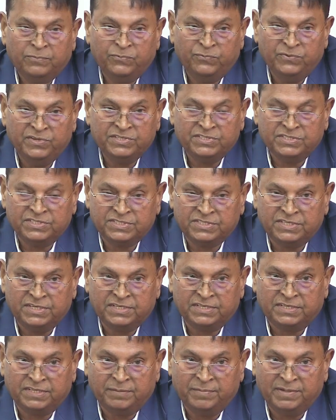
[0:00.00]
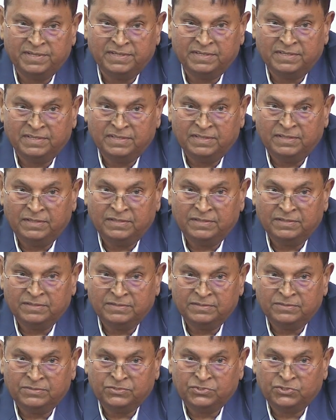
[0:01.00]
Which state having
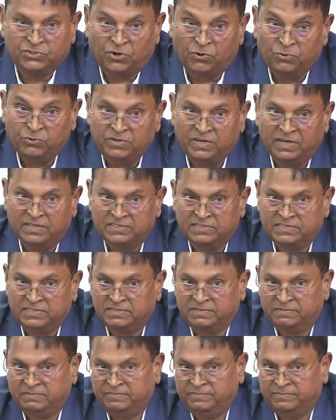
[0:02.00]
Chow dance?